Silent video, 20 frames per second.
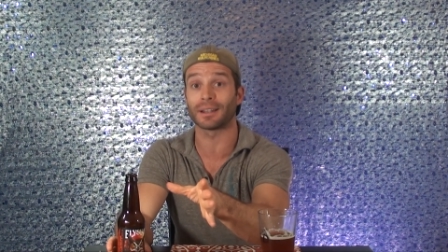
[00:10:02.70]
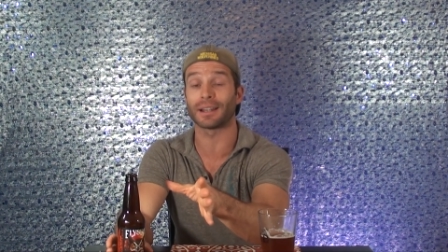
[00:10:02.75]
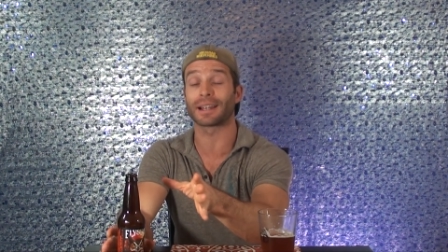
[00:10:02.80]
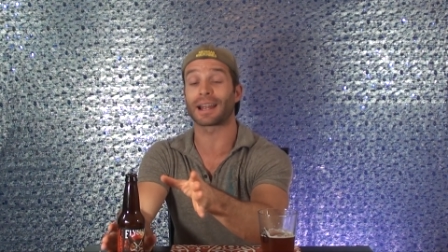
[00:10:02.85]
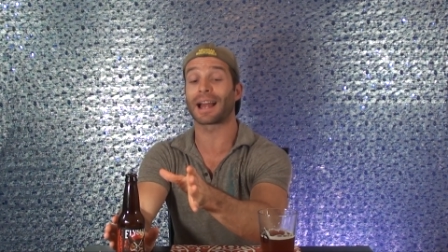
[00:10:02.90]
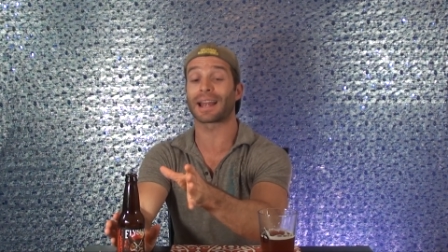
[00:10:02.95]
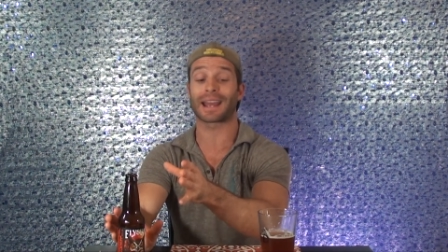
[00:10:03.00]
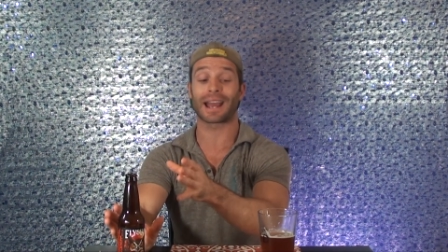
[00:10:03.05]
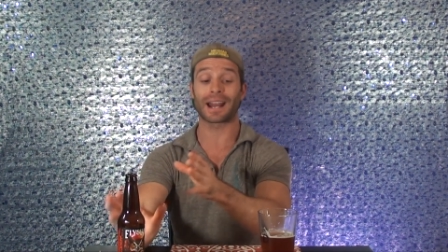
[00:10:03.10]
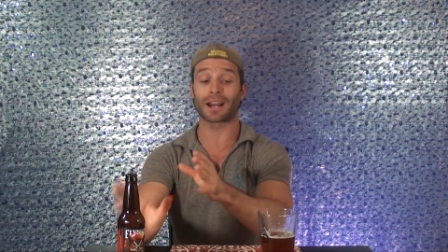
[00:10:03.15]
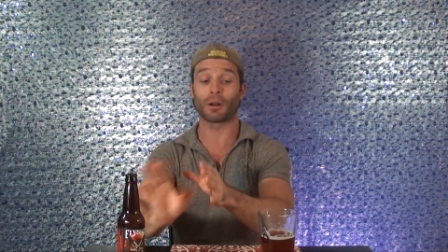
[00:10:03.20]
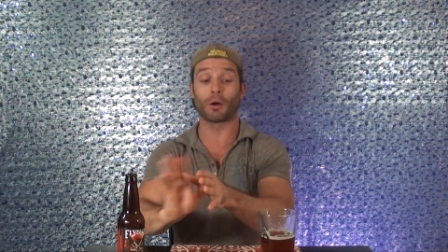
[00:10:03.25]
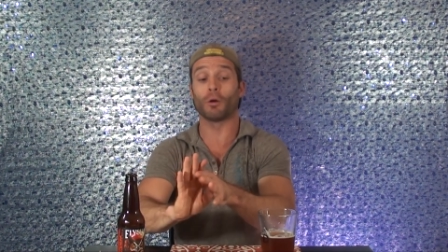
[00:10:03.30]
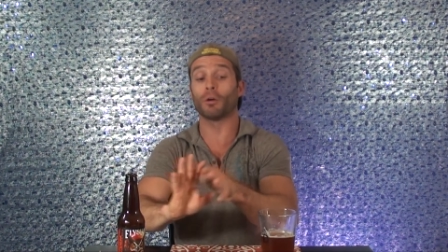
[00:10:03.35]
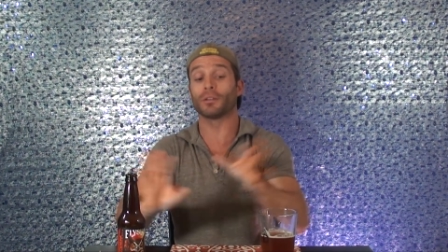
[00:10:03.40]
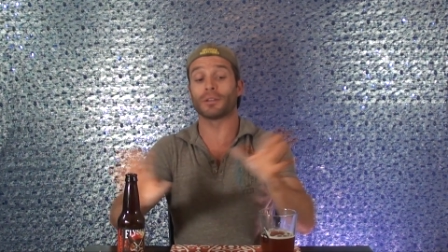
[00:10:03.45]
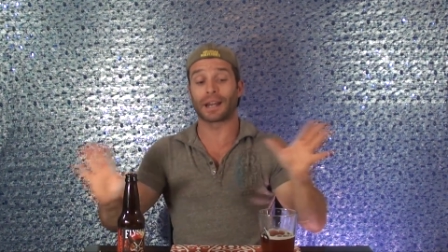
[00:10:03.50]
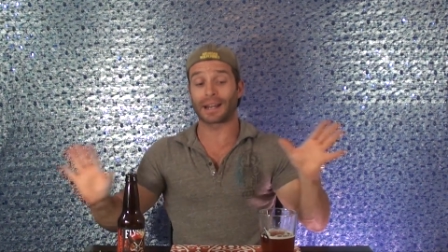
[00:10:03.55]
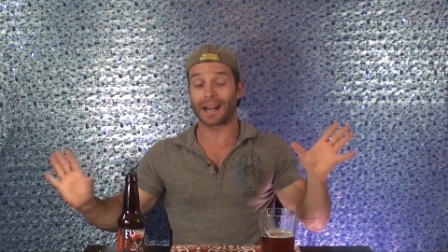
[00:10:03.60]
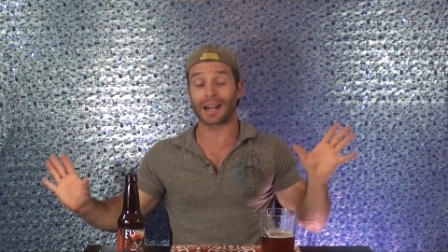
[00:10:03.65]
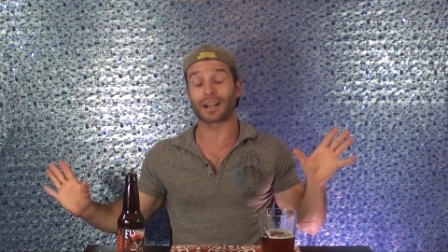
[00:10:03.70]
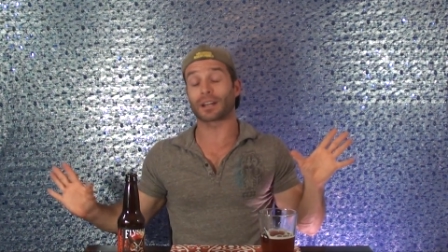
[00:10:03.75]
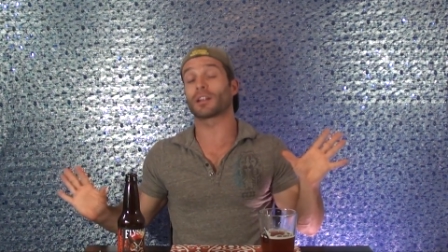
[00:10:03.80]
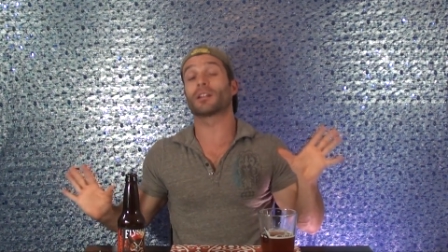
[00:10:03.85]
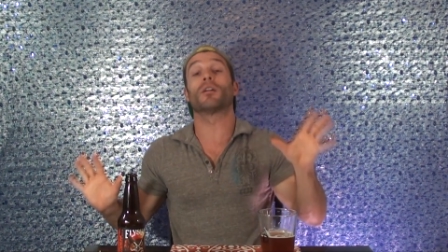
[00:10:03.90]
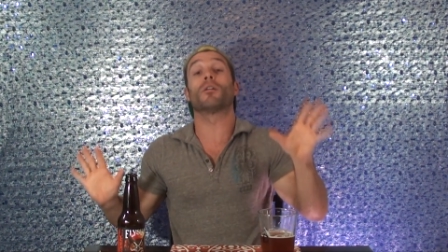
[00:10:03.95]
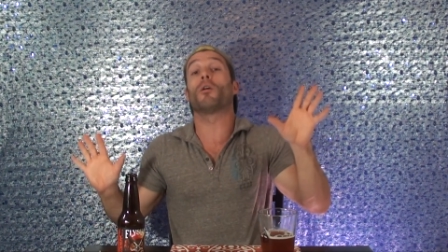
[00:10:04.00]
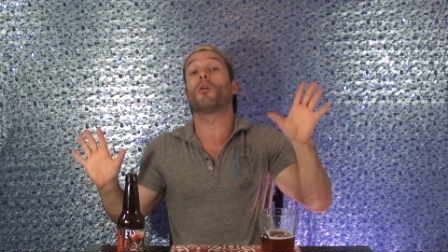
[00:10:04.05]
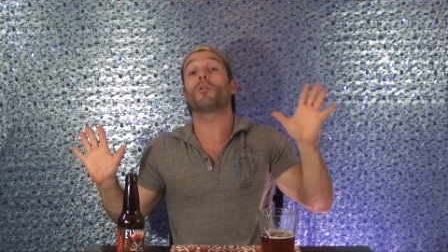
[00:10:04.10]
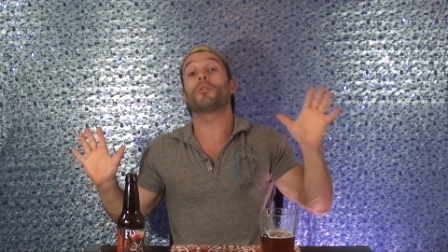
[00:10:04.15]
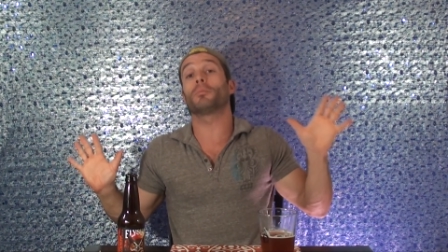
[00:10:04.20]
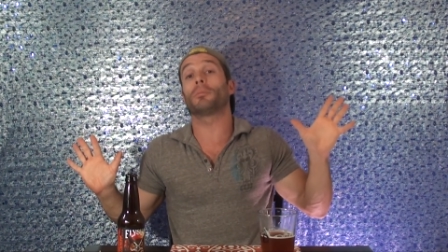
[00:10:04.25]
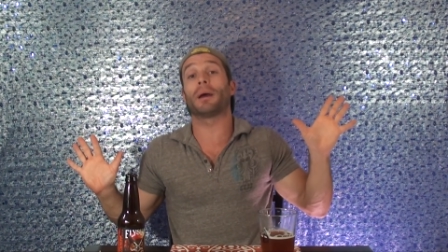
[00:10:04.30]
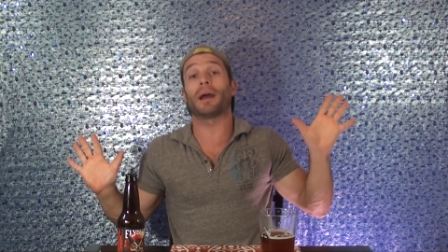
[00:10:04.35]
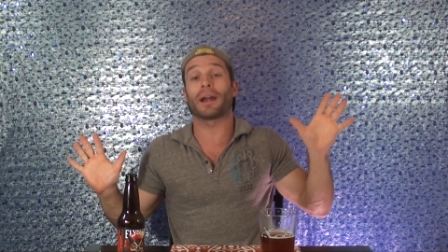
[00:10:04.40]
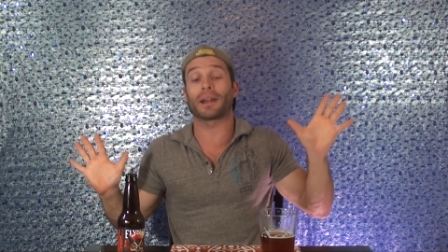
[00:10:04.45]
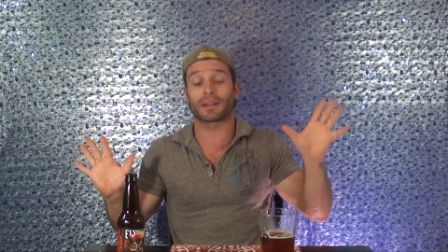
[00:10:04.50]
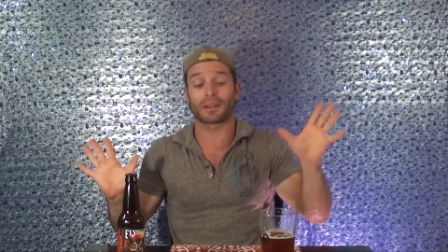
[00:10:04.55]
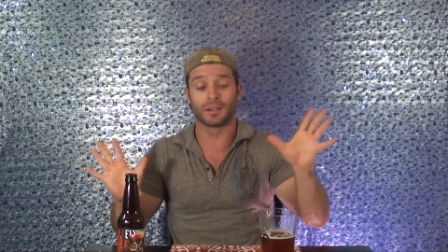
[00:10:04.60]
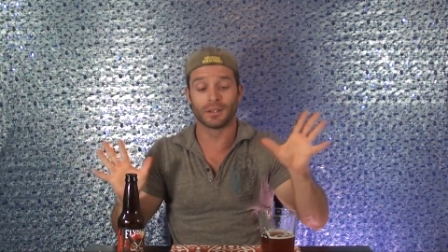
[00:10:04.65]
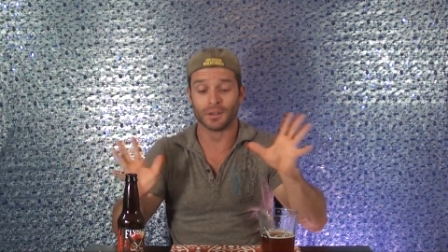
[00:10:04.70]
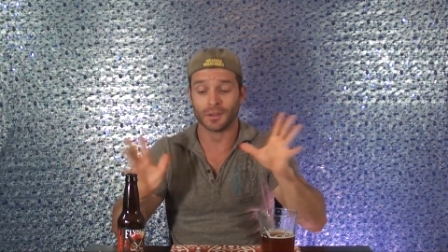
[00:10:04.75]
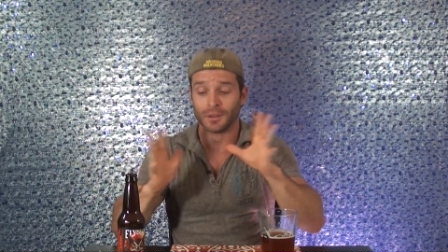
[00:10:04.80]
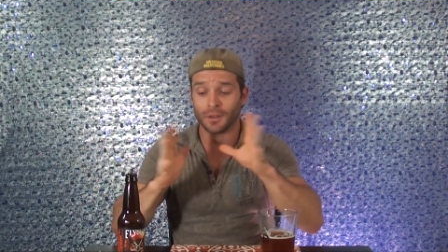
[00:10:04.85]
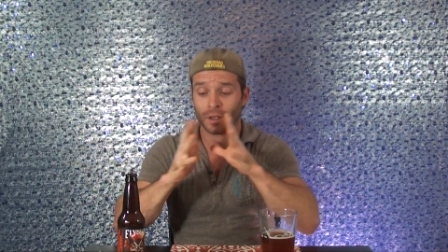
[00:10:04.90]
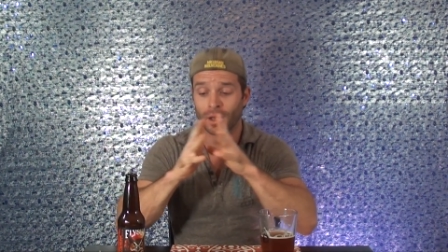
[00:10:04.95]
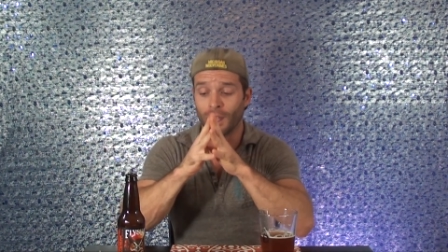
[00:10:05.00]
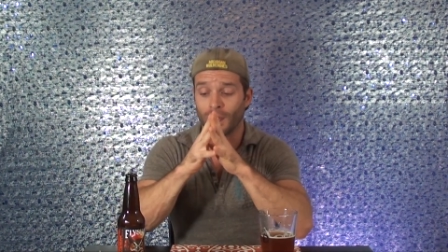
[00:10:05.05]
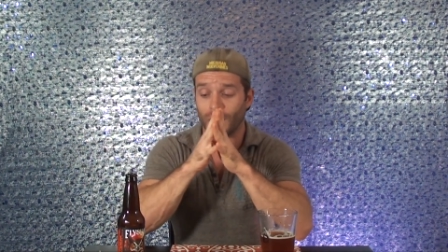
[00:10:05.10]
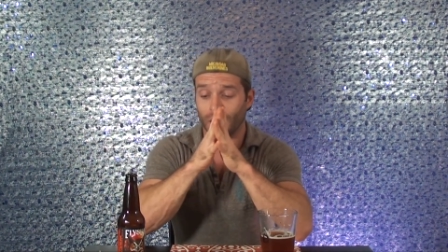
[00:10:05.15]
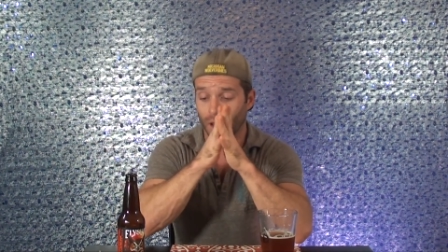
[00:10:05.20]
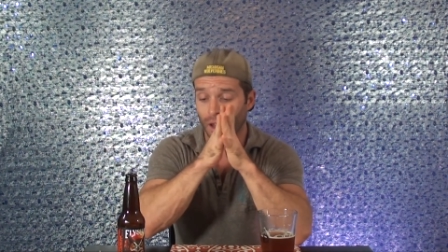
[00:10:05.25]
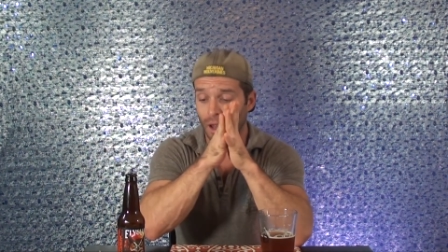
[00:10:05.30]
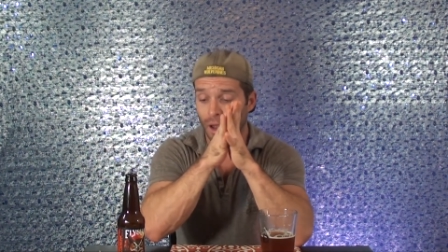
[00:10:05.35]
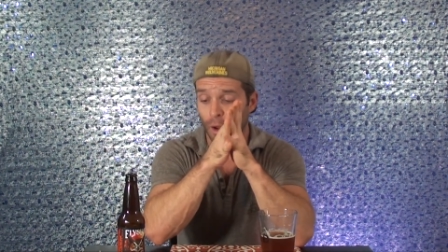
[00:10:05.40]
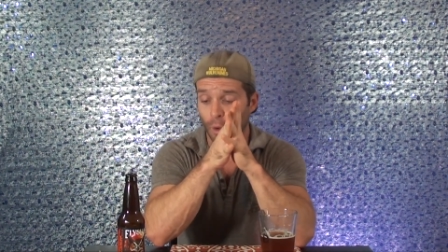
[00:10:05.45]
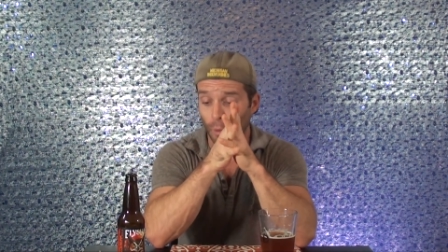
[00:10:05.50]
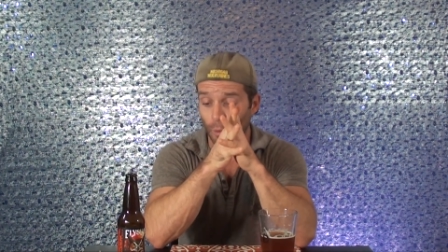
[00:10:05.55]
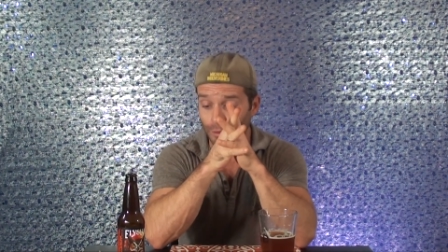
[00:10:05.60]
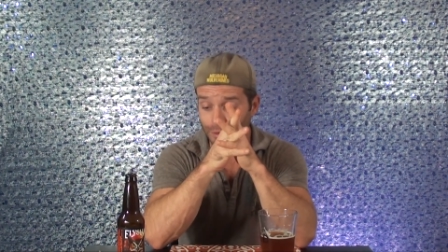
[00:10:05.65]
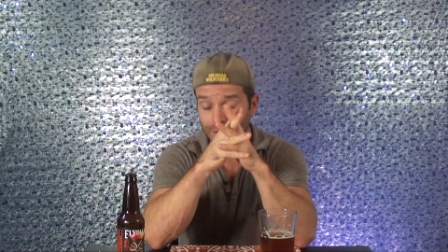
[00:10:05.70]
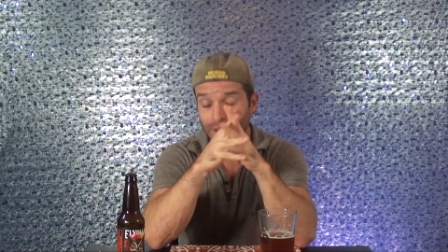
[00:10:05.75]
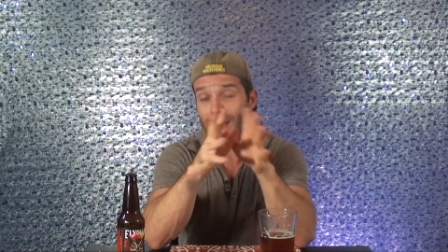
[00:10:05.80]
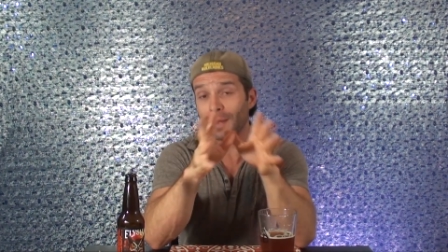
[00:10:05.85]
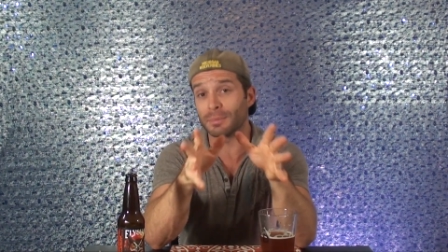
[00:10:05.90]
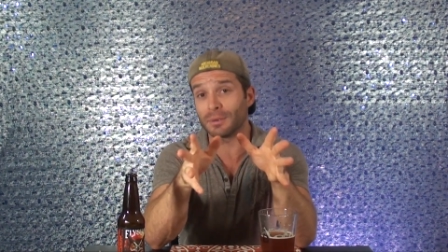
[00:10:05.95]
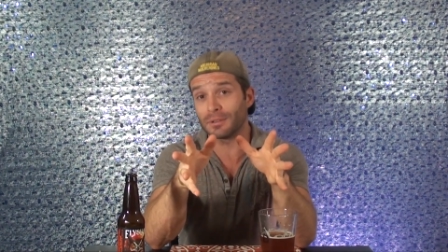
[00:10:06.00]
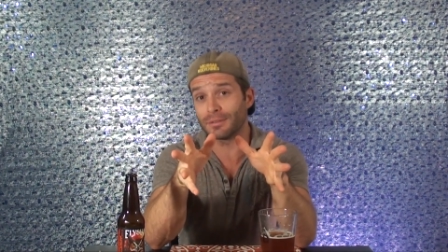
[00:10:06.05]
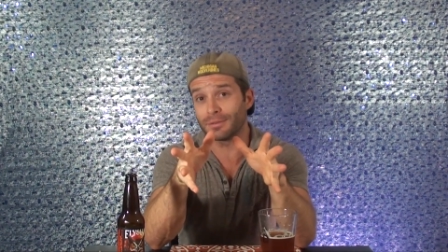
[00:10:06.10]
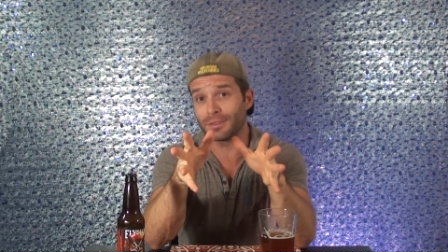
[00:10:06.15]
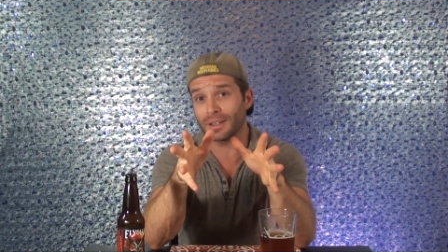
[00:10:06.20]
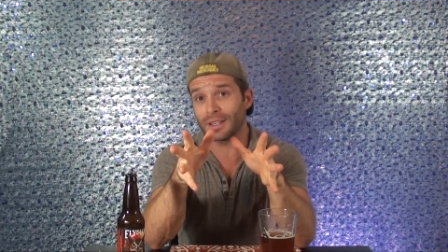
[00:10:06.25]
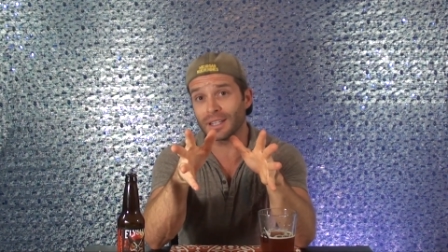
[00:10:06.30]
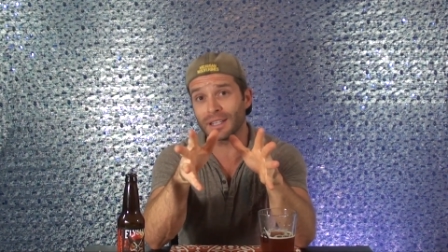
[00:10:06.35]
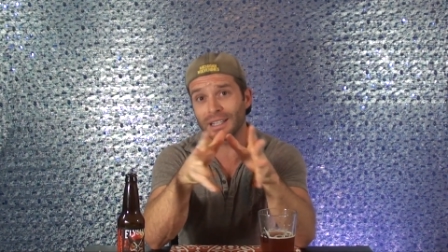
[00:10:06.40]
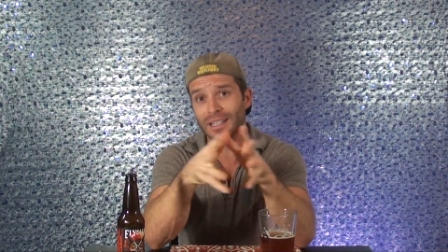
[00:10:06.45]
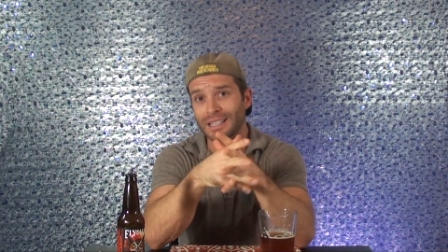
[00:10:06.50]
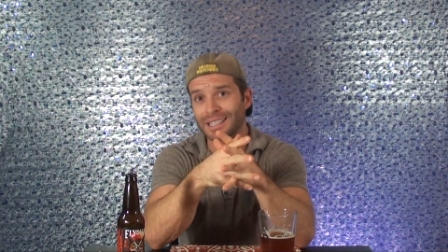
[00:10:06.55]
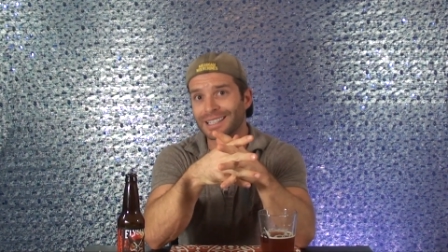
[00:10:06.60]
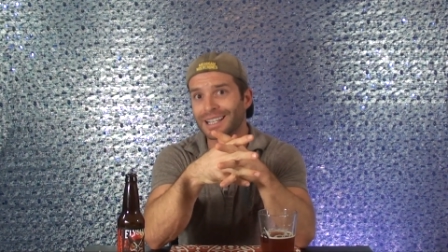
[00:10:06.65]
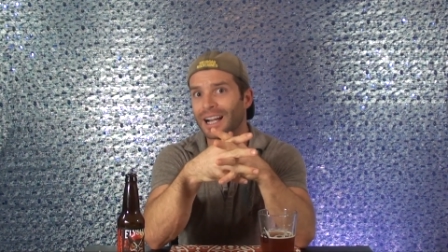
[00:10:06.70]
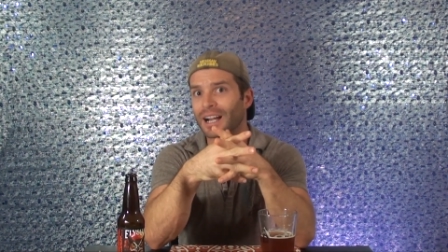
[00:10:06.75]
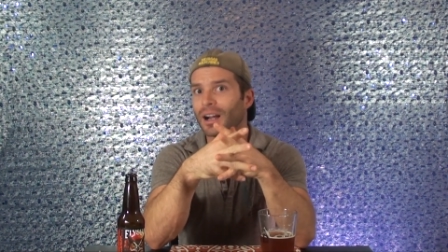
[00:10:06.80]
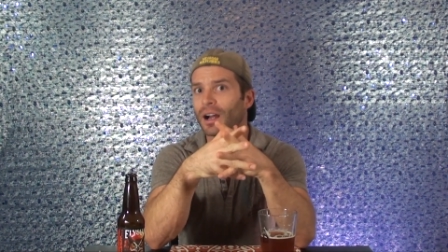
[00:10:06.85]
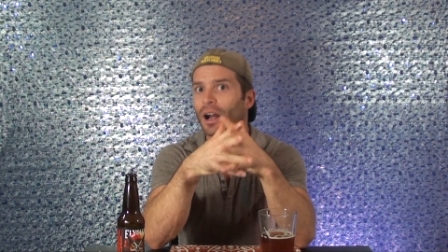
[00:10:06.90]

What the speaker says: Like, I gotta hold back. With the ABV,